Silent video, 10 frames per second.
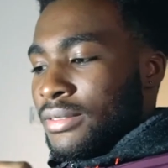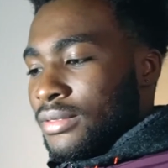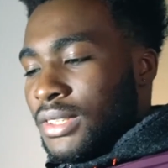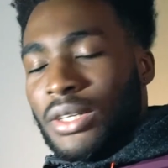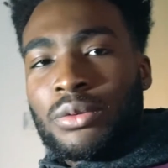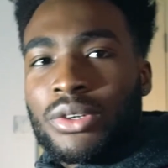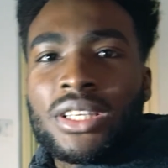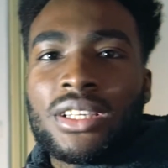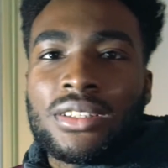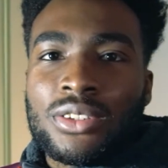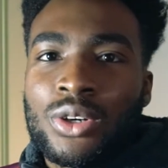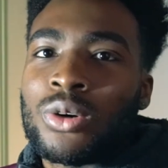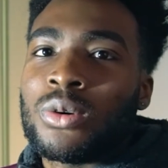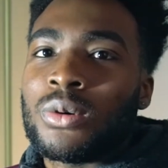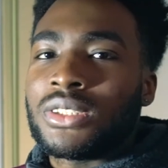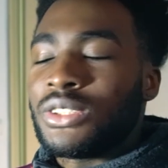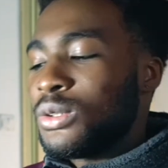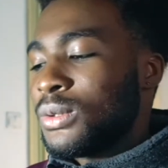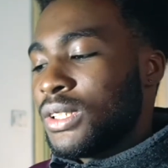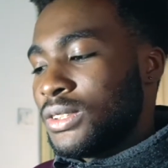they don't really know what to
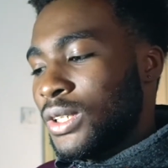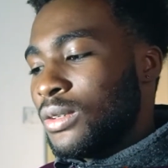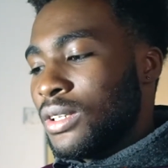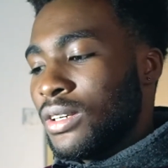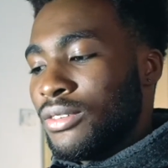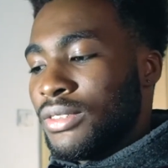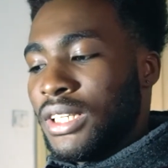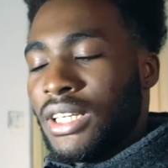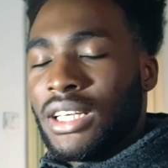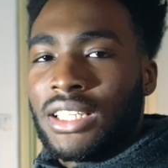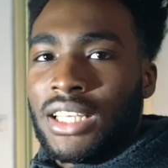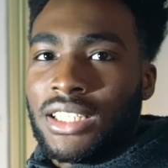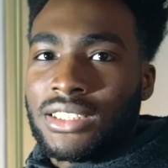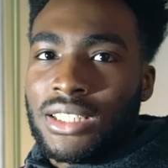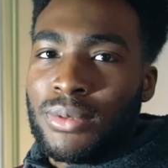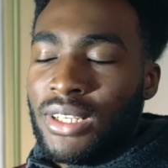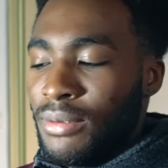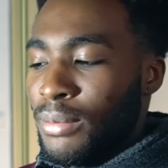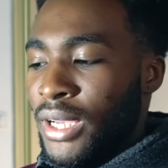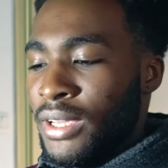do with the tone curve and they get like
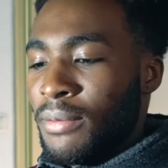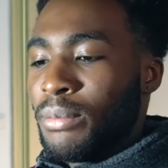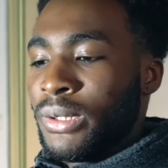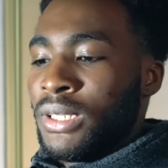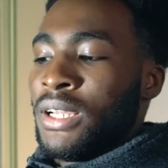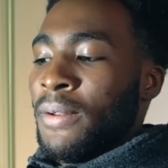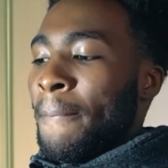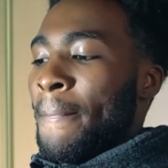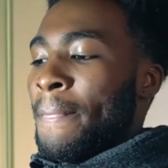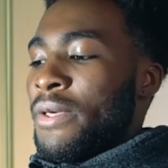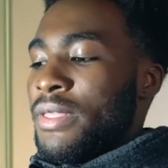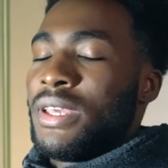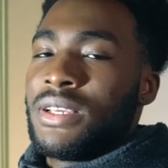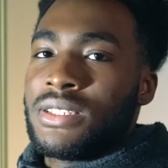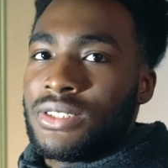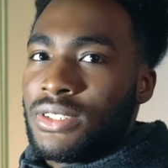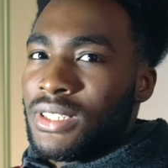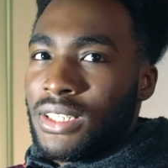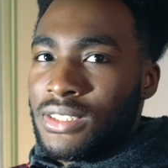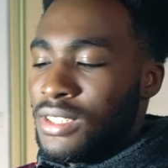intimidated by it, but then this is just
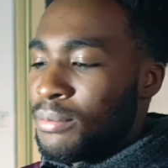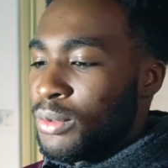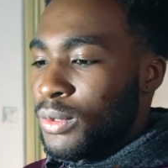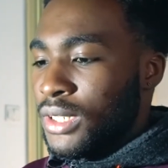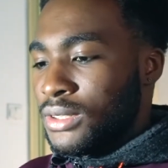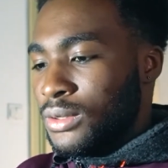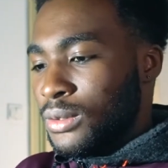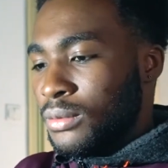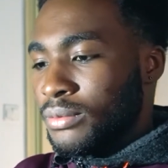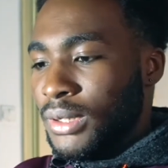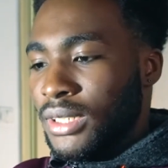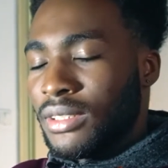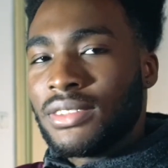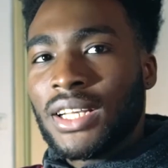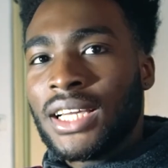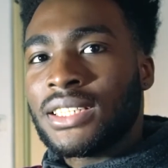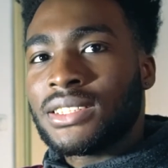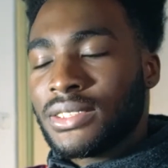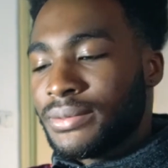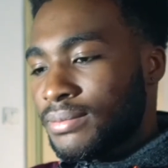like a simple way to make a
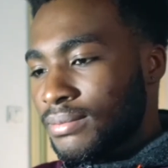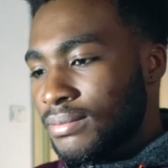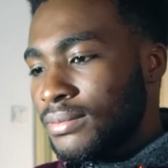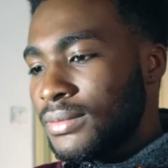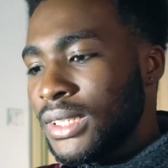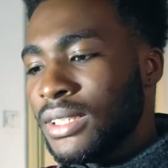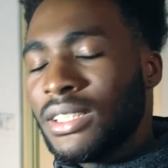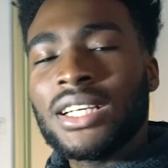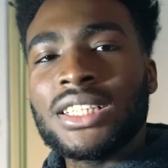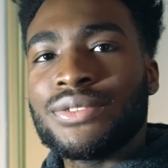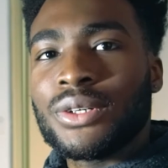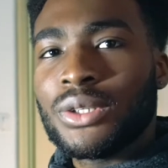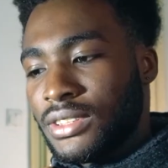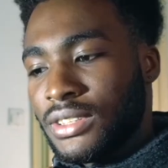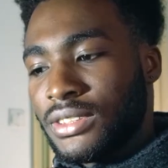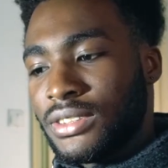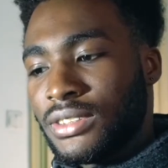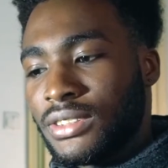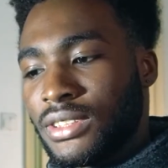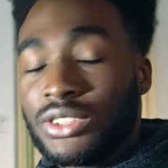nice photo.
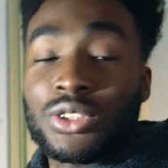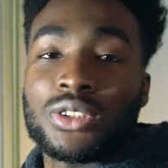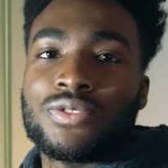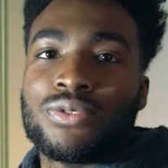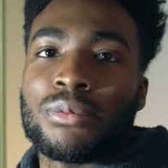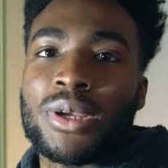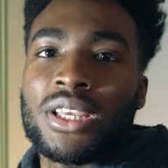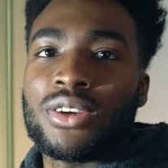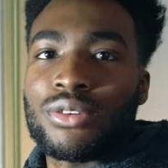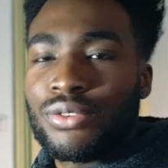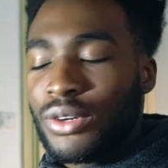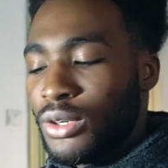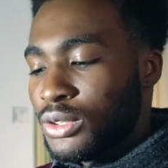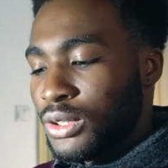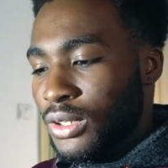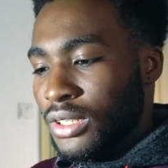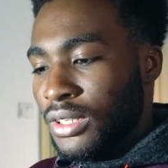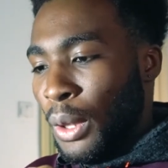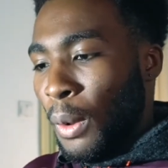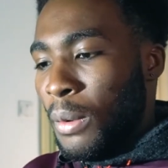It's good for making your photos look
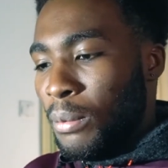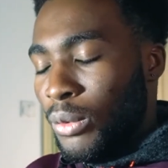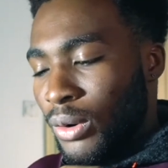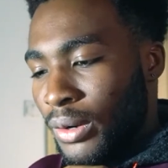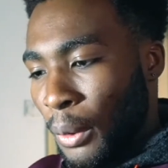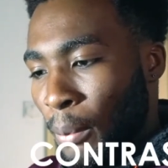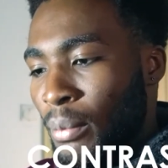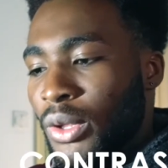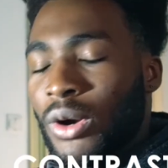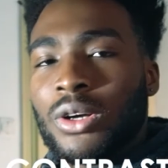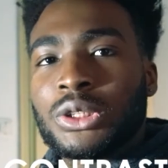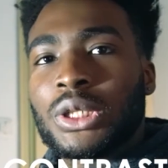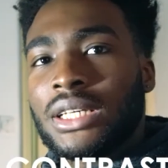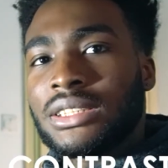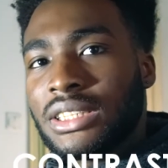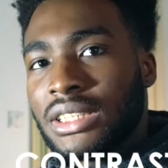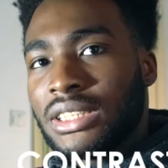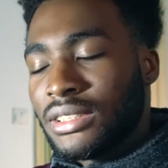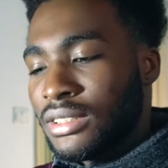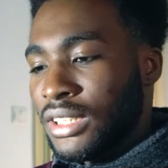more contrasty
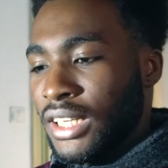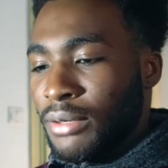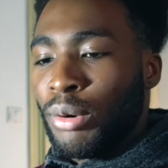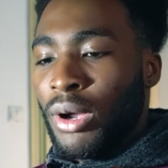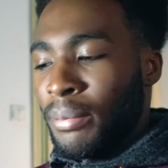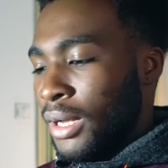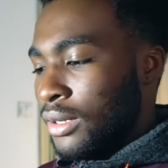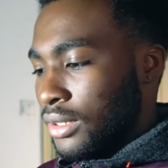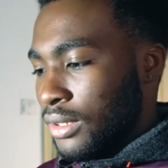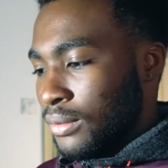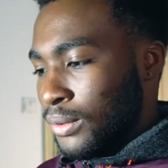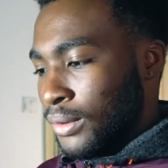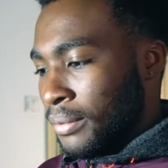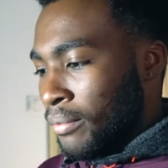and like pop out a lot more.